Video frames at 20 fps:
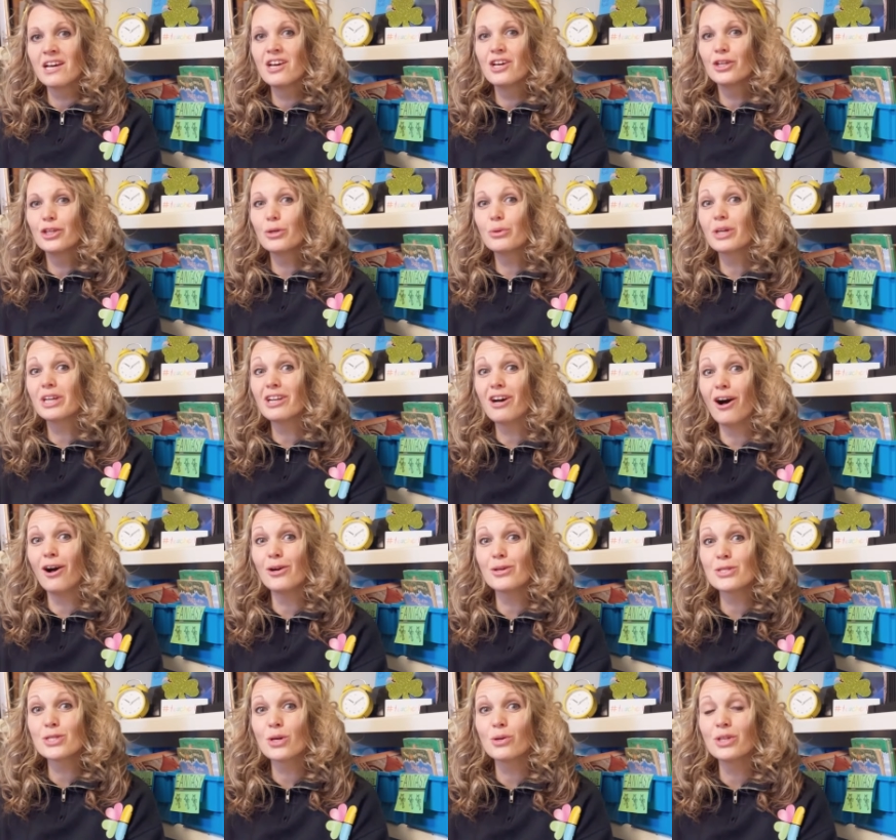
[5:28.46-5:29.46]
You can
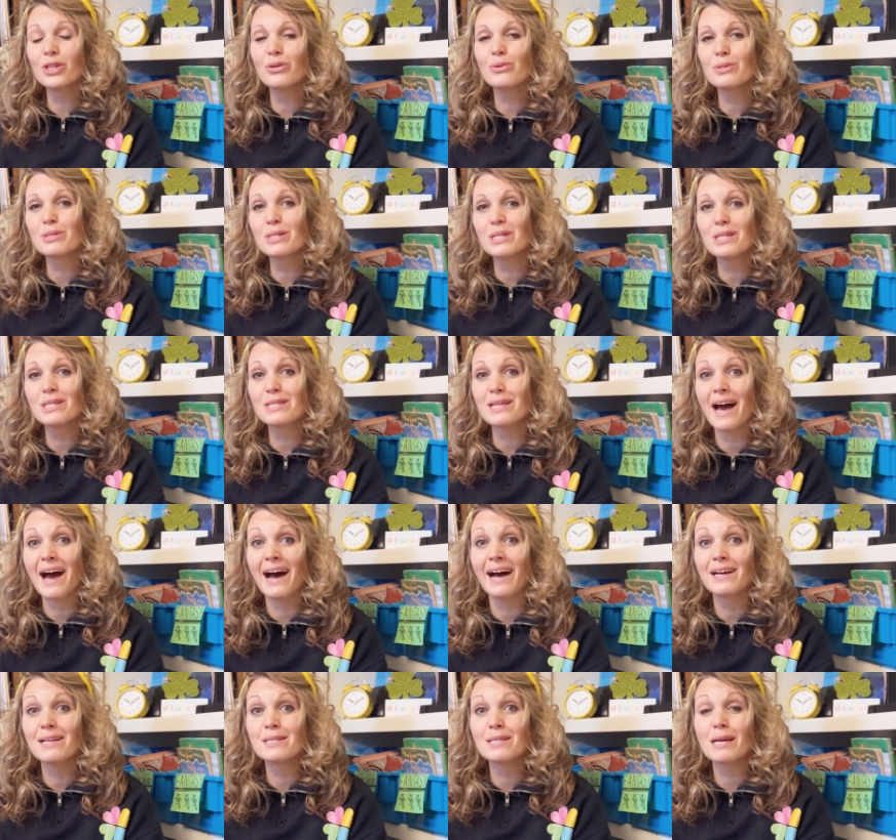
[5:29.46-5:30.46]
also use these
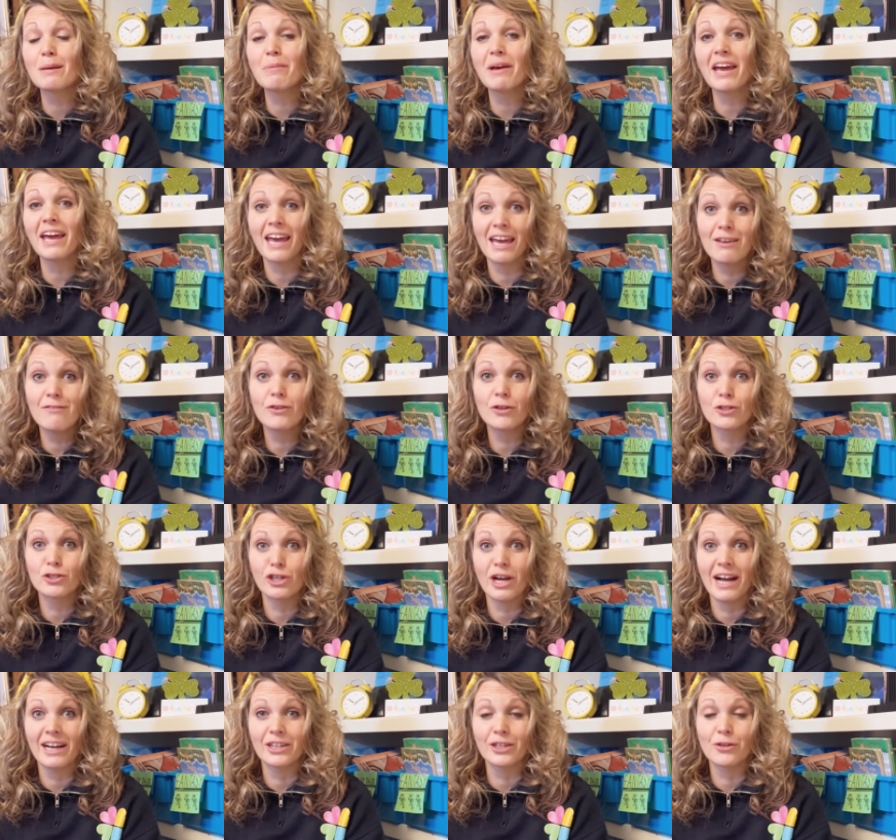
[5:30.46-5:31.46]
as a behavior
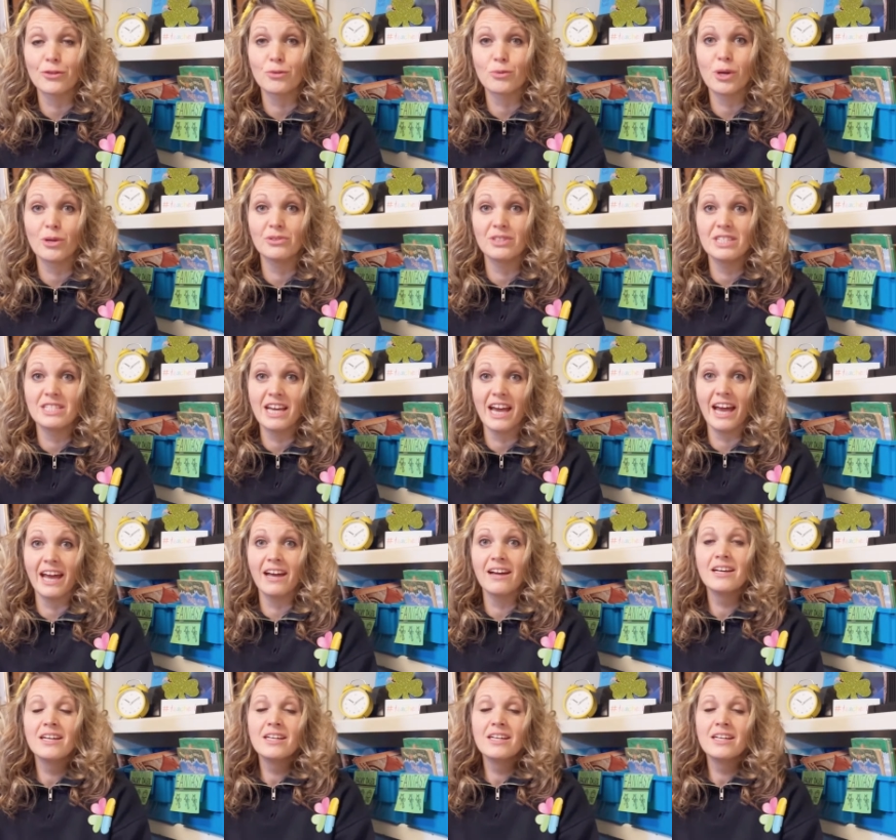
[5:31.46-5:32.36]
tracker throughout the day.